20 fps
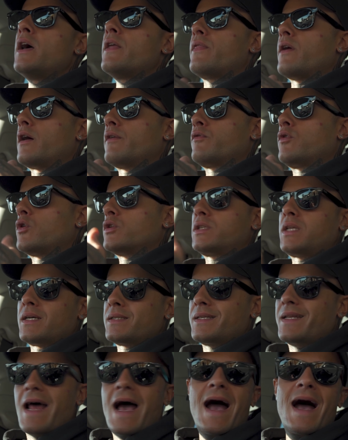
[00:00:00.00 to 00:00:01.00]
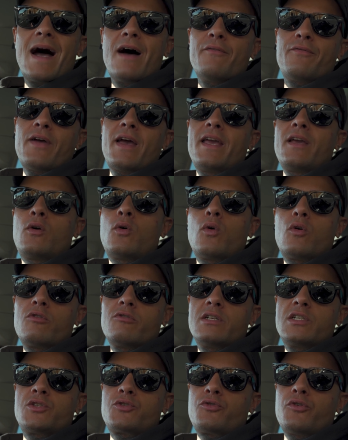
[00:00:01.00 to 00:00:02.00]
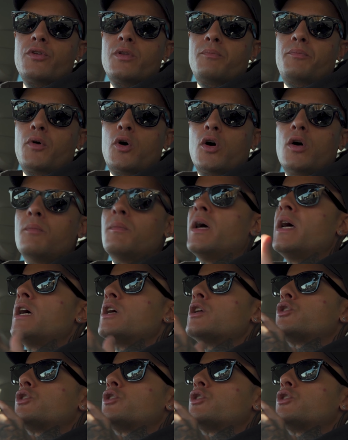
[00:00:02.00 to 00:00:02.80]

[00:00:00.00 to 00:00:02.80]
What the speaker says: that I've got doesn't have a 1/4 inch screw at the bottom.